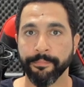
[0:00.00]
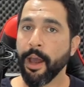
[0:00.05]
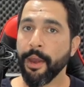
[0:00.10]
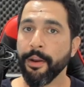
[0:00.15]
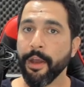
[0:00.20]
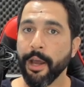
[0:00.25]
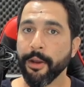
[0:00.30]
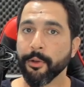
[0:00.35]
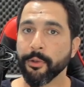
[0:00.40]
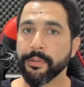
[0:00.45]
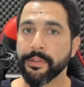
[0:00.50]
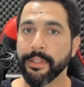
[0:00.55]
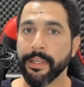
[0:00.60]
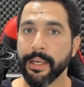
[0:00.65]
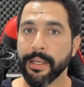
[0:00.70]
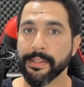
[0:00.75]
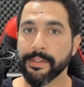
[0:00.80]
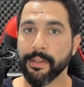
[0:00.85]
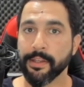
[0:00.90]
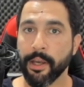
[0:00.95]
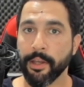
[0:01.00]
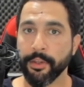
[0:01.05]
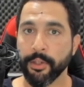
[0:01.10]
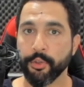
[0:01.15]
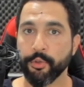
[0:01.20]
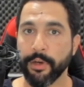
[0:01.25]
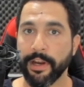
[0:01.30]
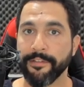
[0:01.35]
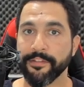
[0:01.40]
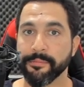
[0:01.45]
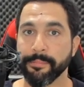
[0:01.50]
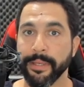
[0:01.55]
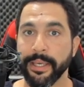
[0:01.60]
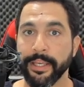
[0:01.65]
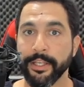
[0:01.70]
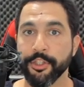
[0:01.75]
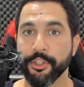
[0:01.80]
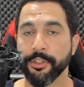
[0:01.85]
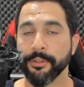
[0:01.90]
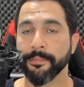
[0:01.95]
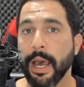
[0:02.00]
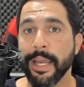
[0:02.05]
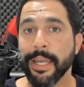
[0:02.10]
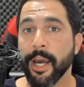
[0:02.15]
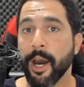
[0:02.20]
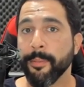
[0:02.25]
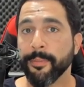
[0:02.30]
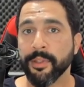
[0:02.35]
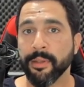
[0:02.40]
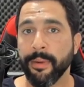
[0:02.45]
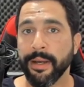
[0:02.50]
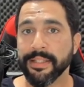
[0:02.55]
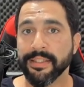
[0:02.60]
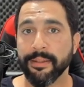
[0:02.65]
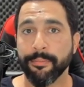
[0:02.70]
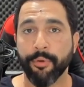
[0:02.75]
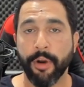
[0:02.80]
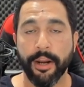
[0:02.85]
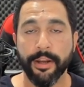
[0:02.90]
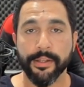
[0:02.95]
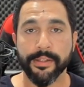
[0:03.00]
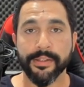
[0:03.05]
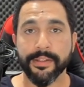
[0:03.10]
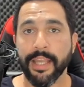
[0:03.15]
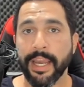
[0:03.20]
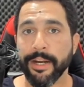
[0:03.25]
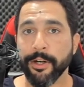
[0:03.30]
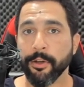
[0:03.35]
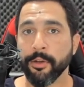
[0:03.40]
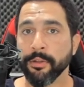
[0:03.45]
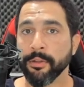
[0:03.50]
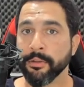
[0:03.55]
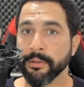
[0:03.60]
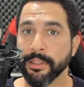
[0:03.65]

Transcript: On AutoDS on the drafts page, I optimized the product's title,